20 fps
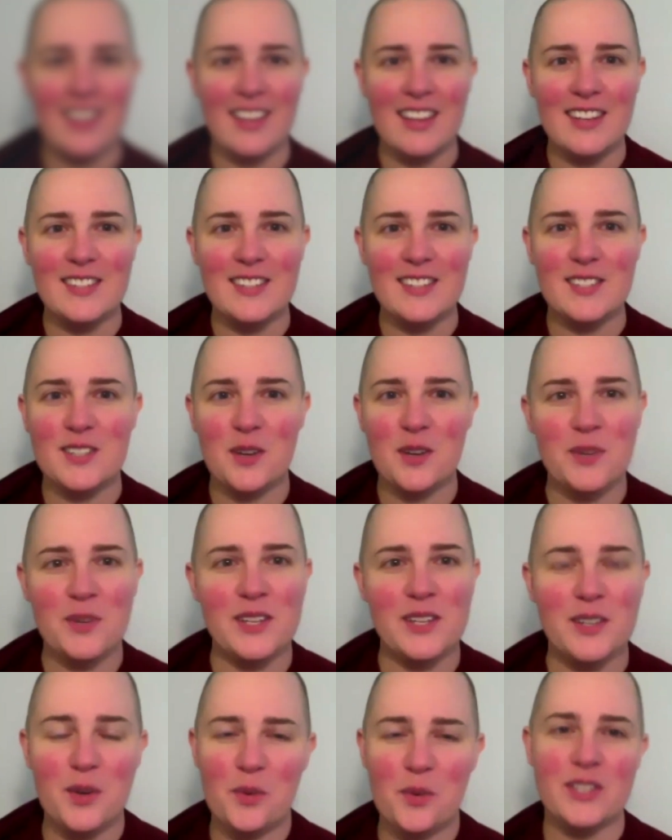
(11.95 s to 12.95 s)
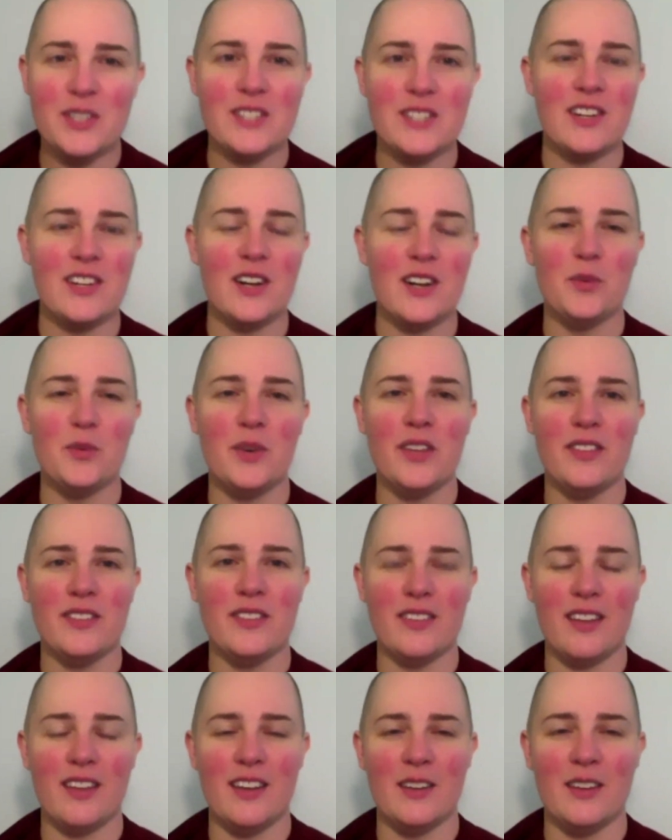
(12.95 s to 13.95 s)
So we'll start with
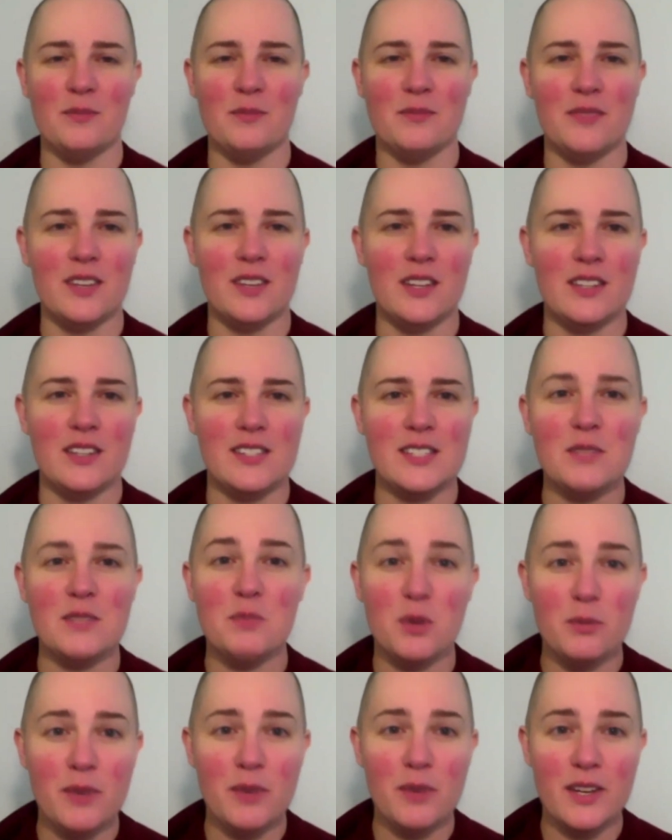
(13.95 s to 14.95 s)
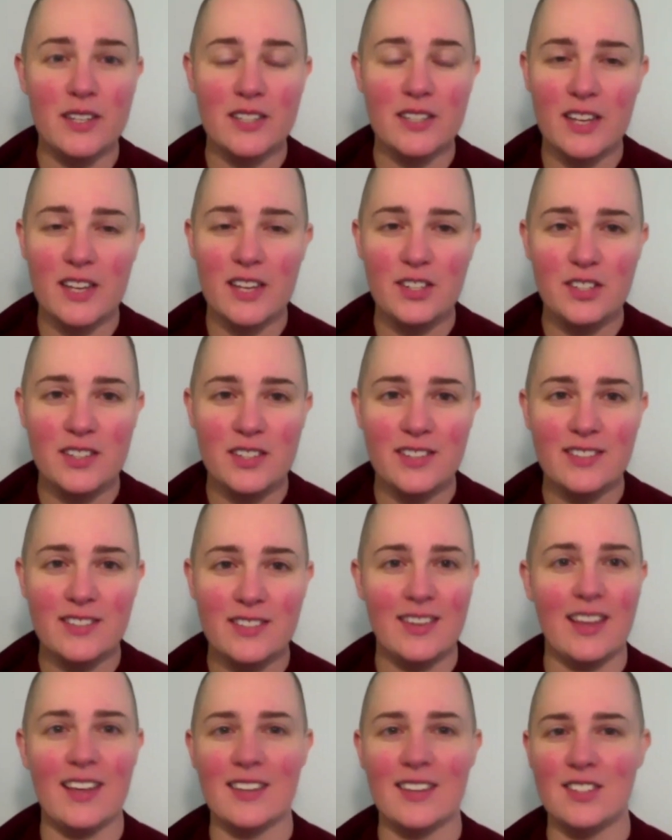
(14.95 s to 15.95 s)
a simple meditation
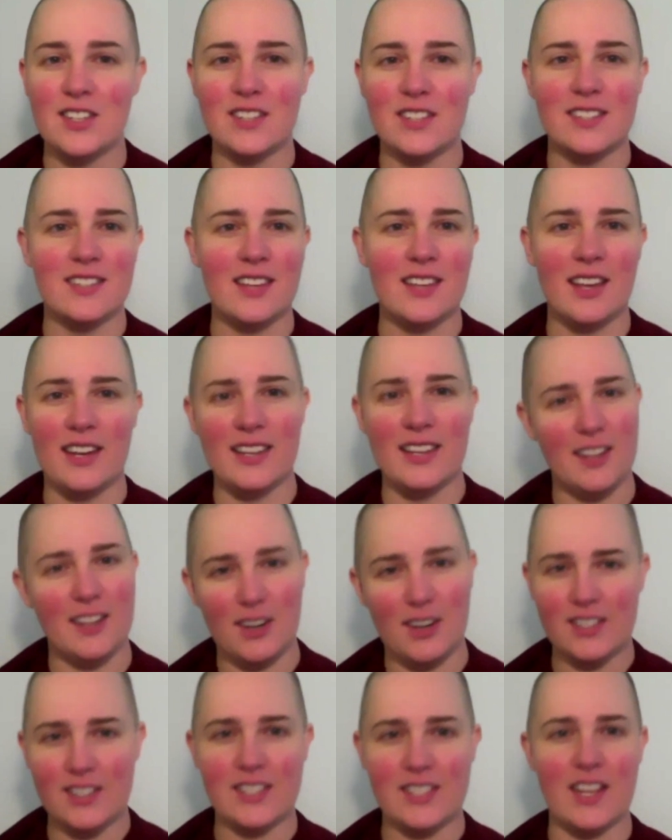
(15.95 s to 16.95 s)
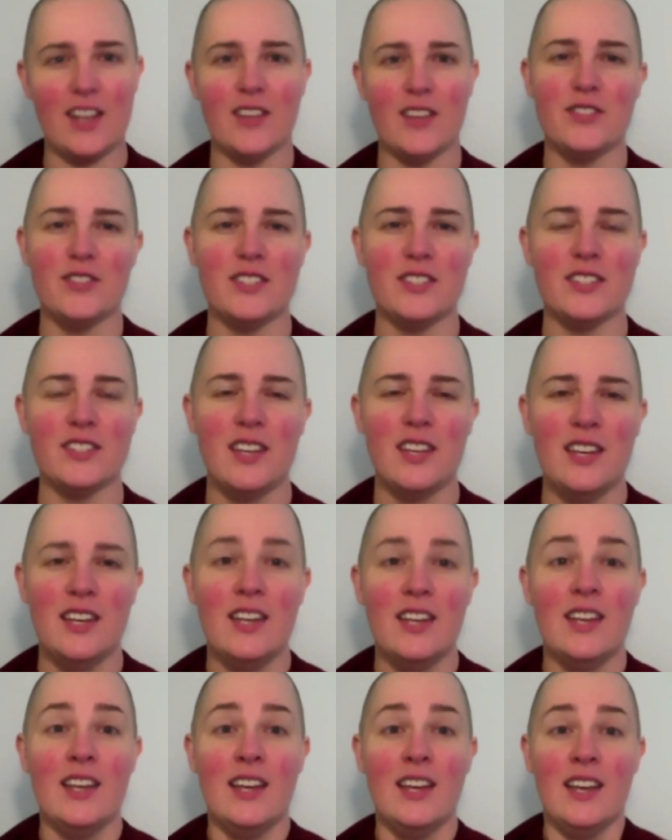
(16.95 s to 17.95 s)
and just kind of get ourselves
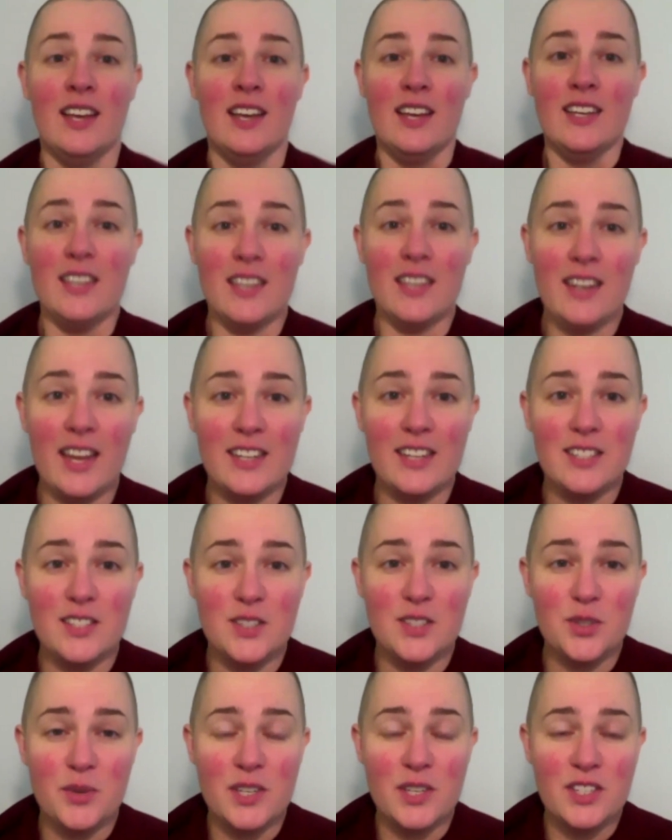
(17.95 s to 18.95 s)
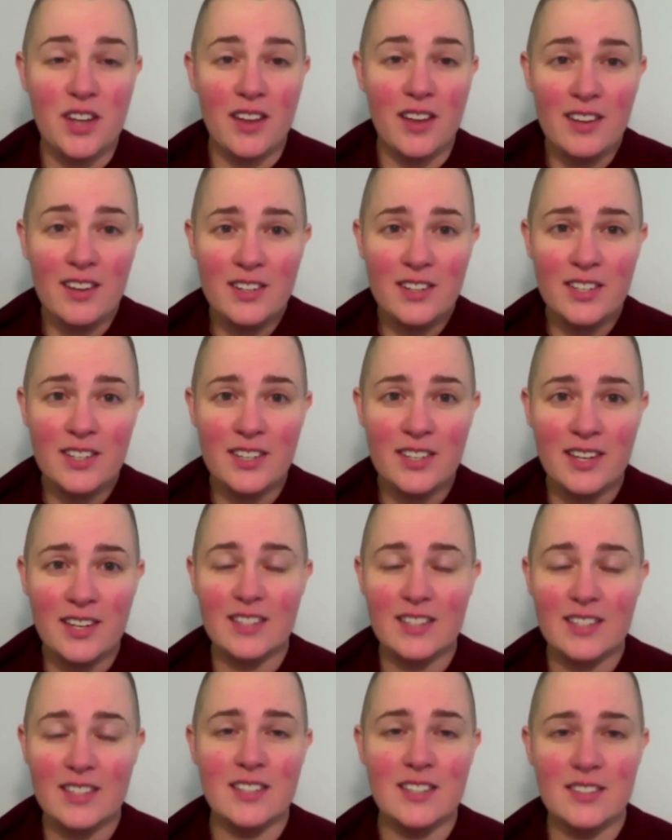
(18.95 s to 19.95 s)
connected to each other,
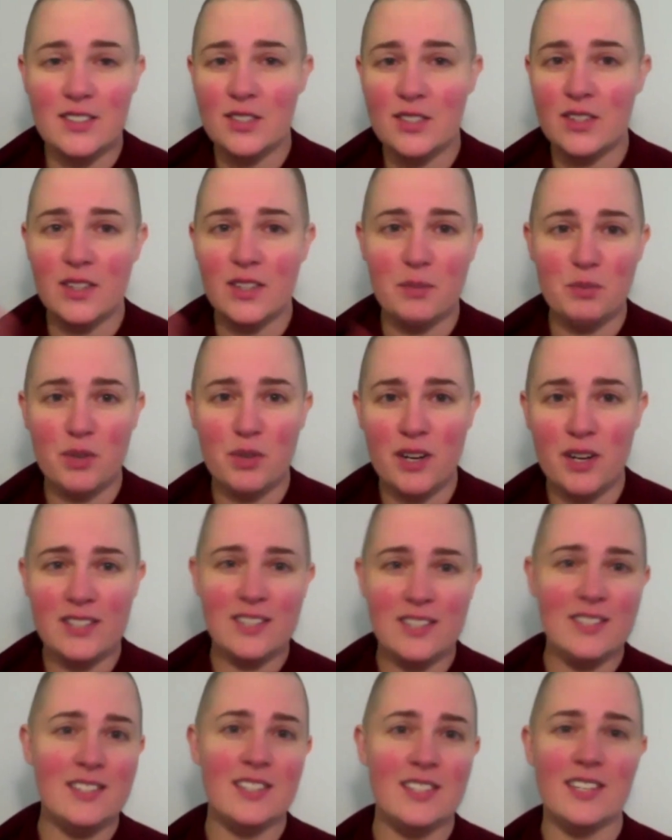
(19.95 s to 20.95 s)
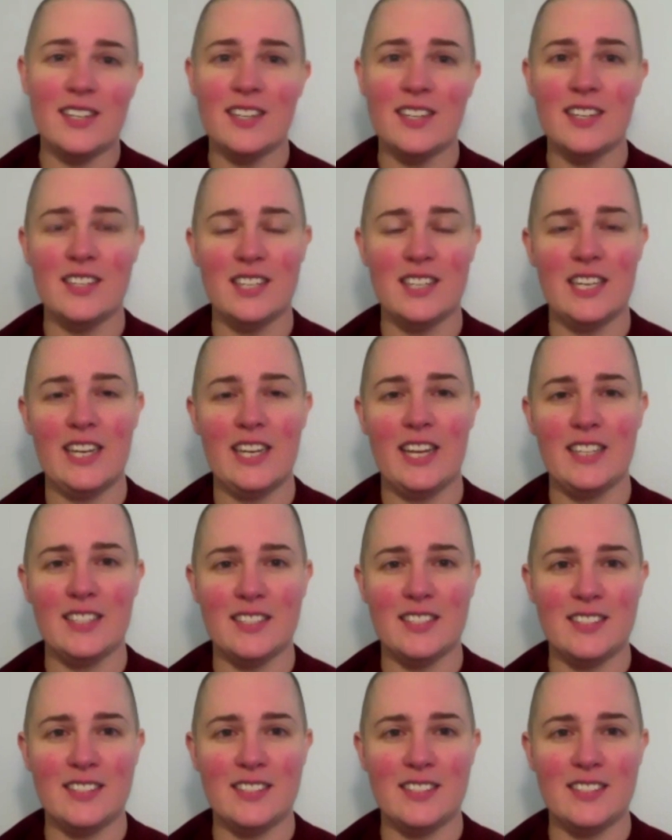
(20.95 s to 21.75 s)
connected to the present, connected.